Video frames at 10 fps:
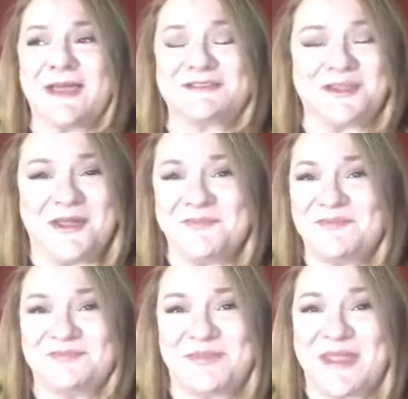time
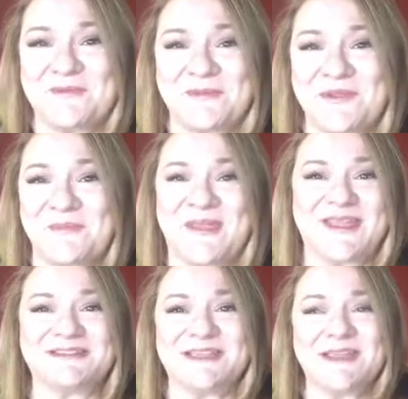playing with your
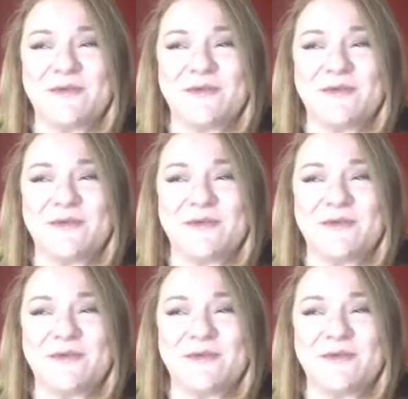pets.